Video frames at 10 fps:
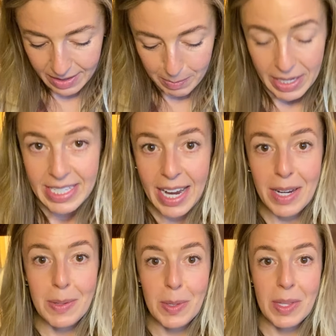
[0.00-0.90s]

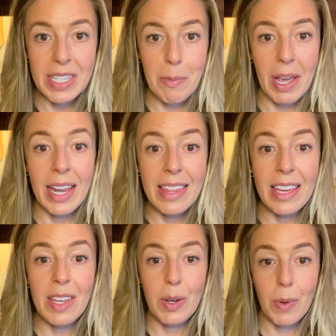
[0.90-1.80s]
Potatoes are the same way. Anything
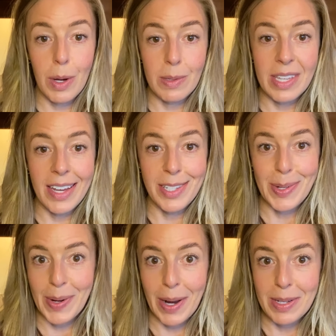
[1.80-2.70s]
that grows
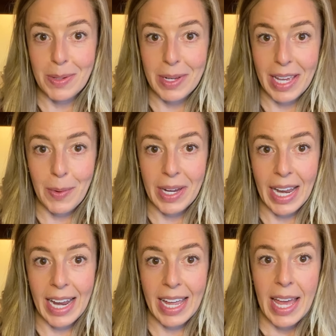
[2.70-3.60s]
underground, you want to get organic.